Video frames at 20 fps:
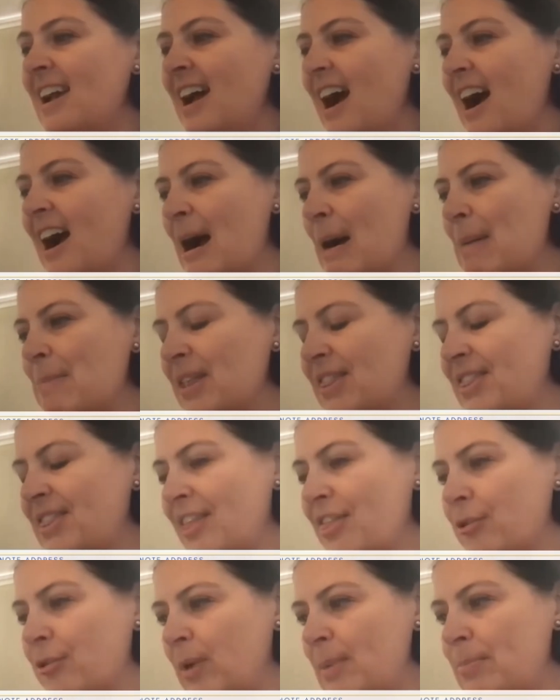Um, the
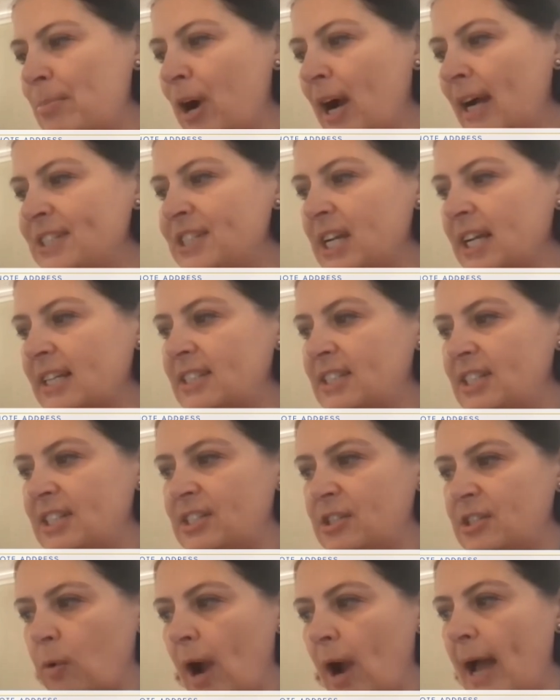three projects
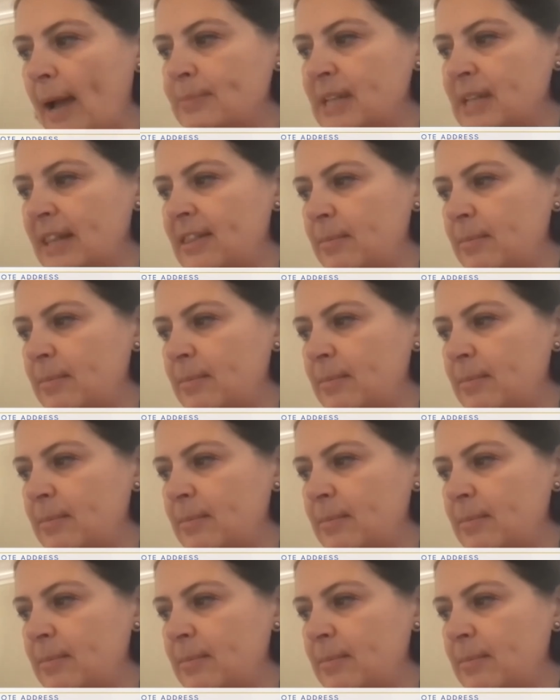described at